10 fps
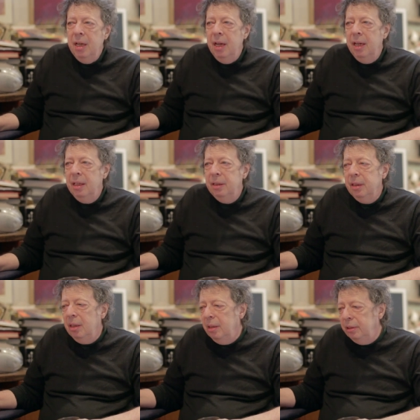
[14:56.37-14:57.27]
And
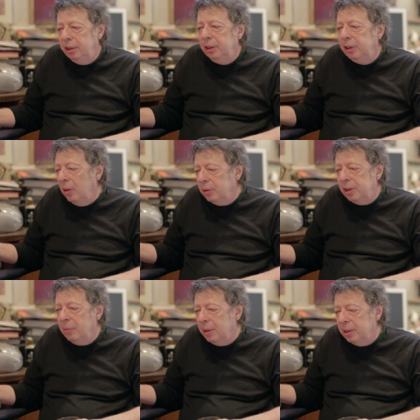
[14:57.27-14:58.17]
uh, she showed
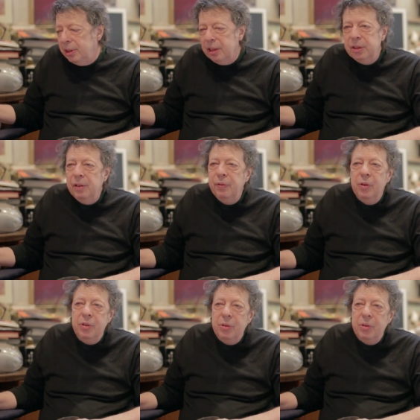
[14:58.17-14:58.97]
some of the 64